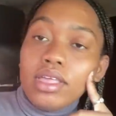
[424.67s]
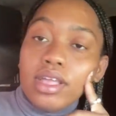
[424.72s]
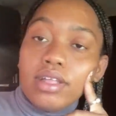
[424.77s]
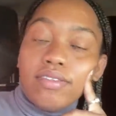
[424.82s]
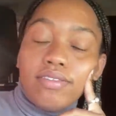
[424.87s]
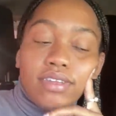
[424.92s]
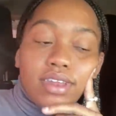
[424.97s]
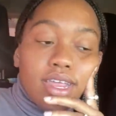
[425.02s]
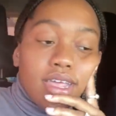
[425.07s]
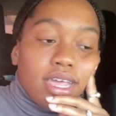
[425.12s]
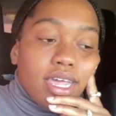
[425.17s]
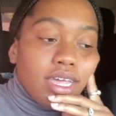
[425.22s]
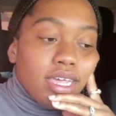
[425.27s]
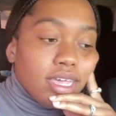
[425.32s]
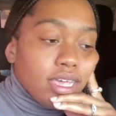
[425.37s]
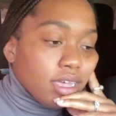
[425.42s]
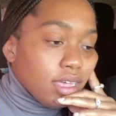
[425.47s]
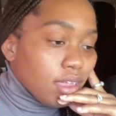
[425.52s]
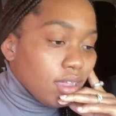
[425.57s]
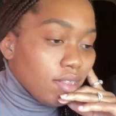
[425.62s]
today
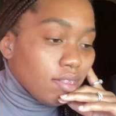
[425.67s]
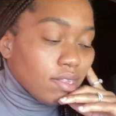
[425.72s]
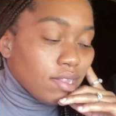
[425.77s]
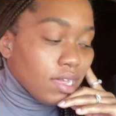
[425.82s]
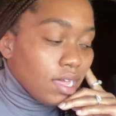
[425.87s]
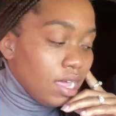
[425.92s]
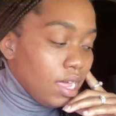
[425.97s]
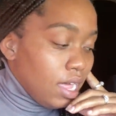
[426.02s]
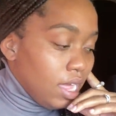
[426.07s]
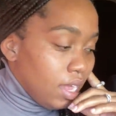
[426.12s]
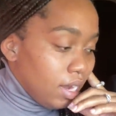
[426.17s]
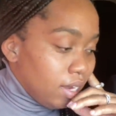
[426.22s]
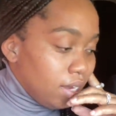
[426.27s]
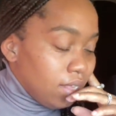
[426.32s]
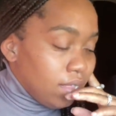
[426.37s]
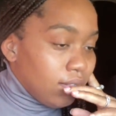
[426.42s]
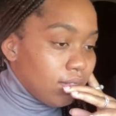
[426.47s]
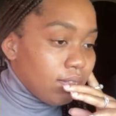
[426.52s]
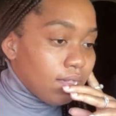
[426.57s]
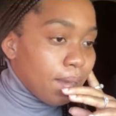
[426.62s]
is
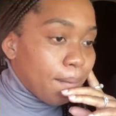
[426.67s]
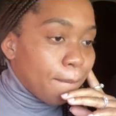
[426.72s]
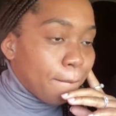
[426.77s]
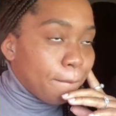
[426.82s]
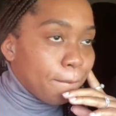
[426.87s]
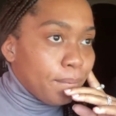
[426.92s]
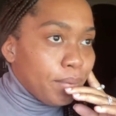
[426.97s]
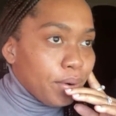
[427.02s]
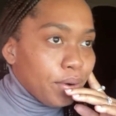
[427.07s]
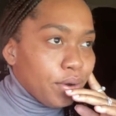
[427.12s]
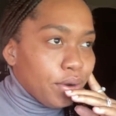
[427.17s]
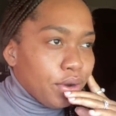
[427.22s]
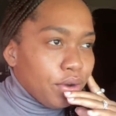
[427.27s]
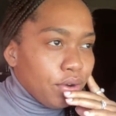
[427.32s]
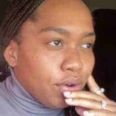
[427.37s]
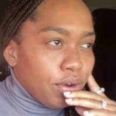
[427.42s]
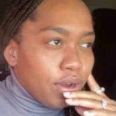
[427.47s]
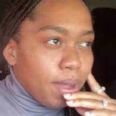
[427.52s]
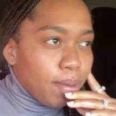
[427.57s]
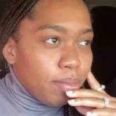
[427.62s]

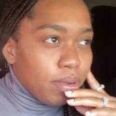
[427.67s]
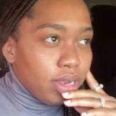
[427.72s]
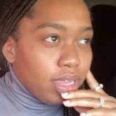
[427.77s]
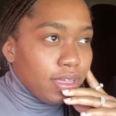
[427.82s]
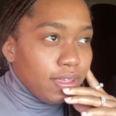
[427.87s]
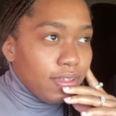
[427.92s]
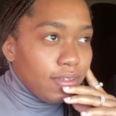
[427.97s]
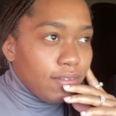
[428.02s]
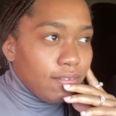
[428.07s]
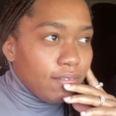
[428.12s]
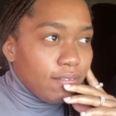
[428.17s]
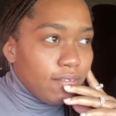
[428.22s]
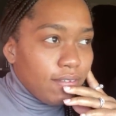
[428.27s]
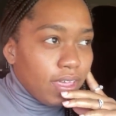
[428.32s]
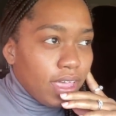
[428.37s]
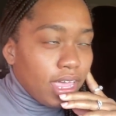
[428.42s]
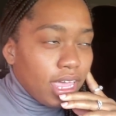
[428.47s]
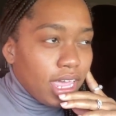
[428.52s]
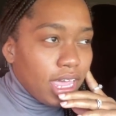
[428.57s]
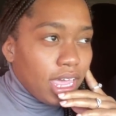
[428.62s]
December, I believe,
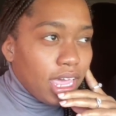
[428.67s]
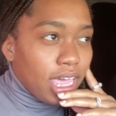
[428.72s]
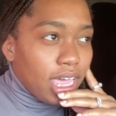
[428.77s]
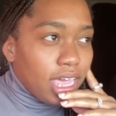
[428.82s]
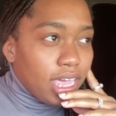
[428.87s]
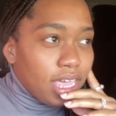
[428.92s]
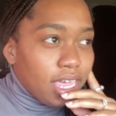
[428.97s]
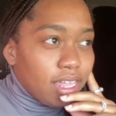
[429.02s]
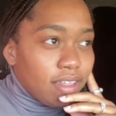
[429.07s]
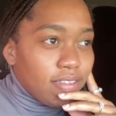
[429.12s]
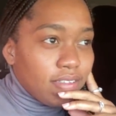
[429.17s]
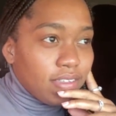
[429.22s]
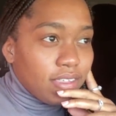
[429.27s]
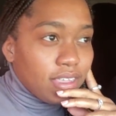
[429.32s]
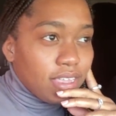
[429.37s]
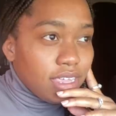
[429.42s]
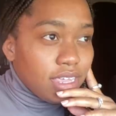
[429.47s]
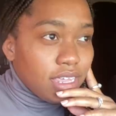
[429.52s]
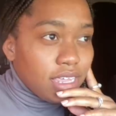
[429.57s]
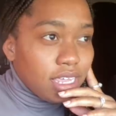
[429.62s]

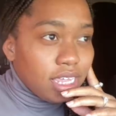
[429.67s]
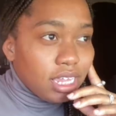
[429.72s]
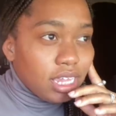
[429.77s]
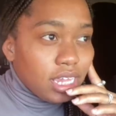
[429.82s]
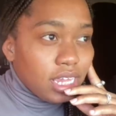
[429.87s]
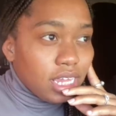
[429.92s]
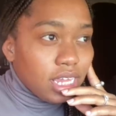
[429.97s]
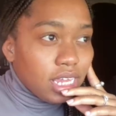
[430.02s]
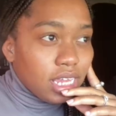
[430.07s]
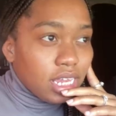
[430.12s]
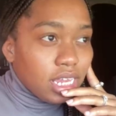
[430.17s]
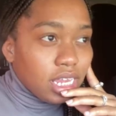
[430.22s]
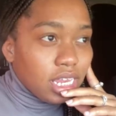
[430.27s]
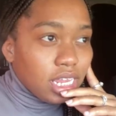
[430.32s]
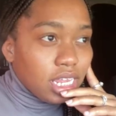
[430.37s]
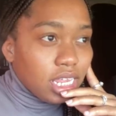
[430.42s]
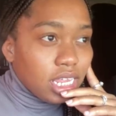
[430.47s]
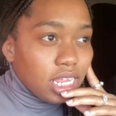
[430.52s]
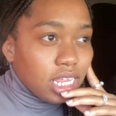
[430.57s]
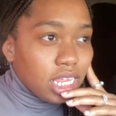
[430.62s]
18th.
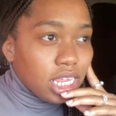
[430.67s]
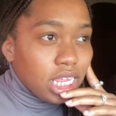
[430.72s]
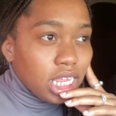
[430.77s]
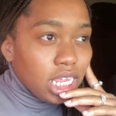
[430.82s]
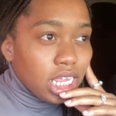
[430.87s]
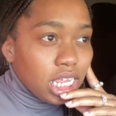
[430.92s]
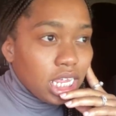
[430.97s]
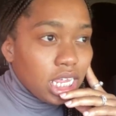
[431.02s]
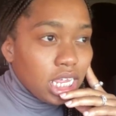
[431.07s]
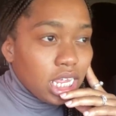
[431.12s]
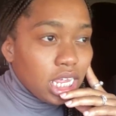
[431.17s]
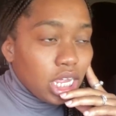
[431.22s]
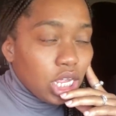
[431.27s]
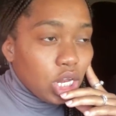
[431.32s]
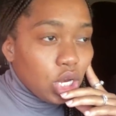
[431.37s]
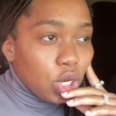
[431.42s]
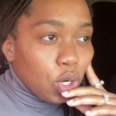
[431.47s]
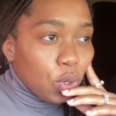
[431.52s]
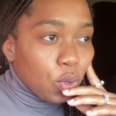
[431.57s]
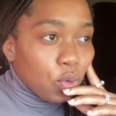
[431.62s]

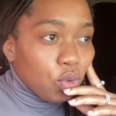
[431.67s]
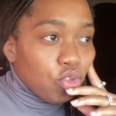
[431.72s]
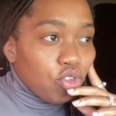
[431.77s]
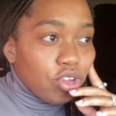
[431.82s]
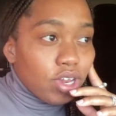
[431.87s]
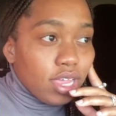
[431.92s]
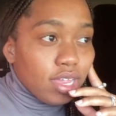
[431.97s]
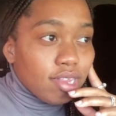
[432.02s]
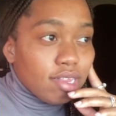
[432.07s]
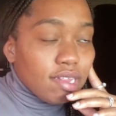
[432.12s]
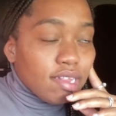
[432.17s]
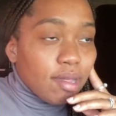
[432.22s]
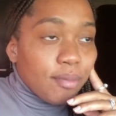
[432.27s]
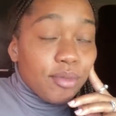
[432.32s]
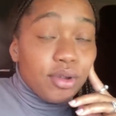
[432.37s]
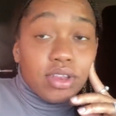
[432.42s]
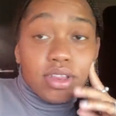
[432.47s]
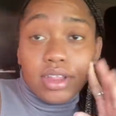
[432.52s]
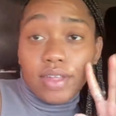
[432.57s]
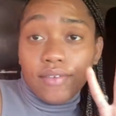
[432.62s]
No, today's
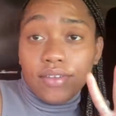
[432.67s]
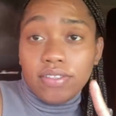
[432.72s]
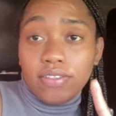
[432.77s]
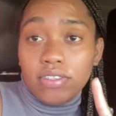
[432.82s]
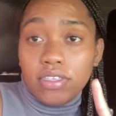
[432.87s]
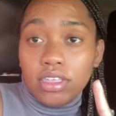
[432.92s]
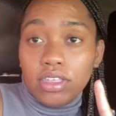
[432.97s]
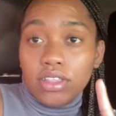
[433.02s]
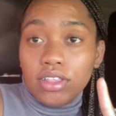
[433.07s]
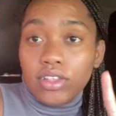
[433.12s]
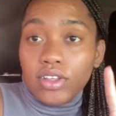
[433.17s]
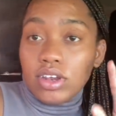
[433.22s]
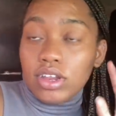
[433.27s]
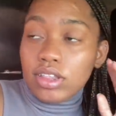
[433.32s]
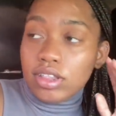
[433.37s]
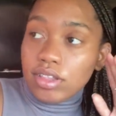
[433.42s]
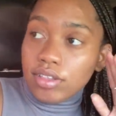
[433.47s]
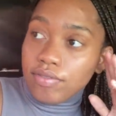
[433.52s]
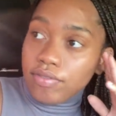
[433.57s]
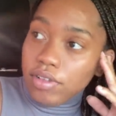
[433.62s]
December 17th, so
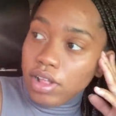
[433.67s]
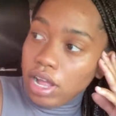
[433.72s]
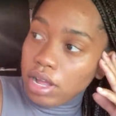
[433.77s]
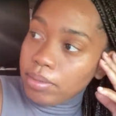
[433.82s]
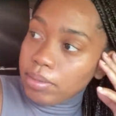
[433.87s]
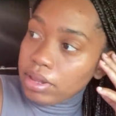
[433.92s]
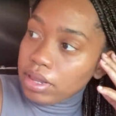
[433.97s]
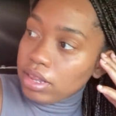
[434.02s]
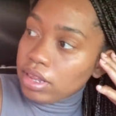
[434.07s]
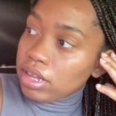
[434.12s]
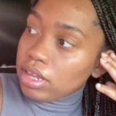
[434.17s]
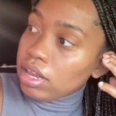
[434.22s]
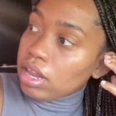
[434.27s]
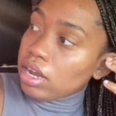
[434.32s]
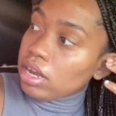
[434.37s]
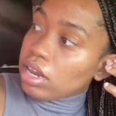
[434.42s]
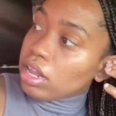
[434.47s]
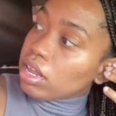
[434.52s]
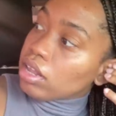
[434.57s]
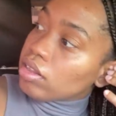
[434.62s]
this is Vlogmas
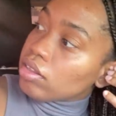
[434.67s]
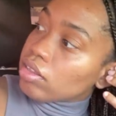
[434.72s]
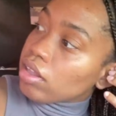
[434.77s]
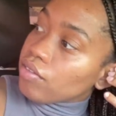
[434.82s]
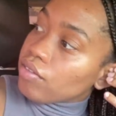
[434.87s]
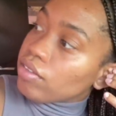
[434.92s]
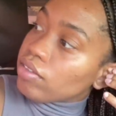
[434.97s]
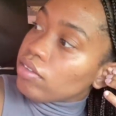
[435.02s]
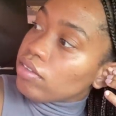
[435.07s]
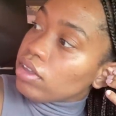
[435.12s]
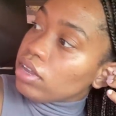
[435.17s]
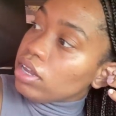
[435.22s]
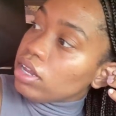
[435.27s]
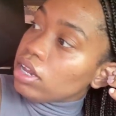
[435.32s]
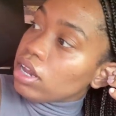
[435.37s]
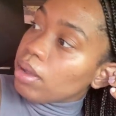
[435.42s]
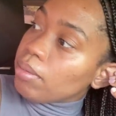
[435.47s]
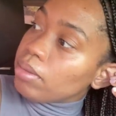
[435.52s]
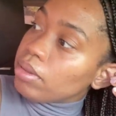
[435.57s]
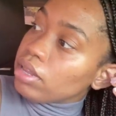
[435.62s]
day
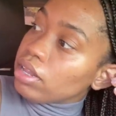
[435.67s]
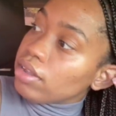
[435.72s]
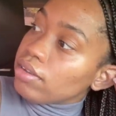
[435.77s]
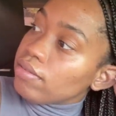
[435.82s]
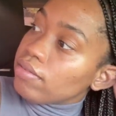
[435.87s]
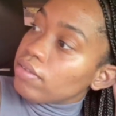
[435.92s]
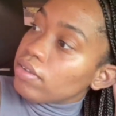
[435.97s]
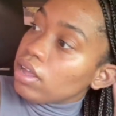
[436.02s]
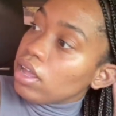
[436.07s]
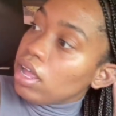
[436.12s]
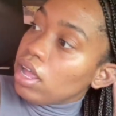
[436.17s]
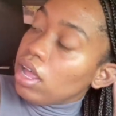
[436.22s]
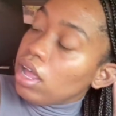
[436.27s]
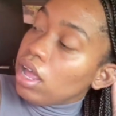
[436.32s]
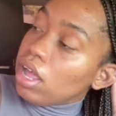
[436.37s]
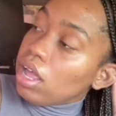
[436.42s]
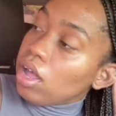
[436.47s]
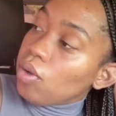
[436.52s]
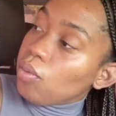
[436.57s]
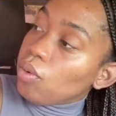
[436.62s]
17, I believe.
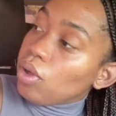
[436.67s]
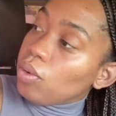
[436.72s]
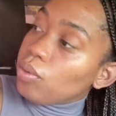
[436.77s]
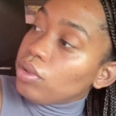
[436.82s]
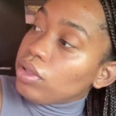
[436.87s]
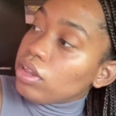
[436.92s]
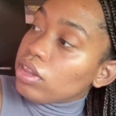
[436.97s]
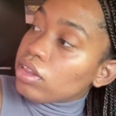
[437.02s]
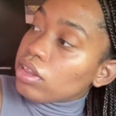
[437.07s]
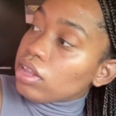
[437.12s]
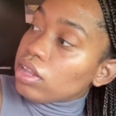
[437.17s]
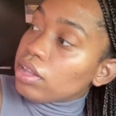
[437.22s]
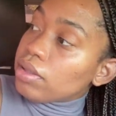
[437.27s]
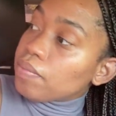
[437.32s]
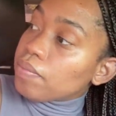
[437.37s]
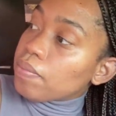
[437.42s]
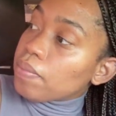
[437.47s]
Well, we'll see.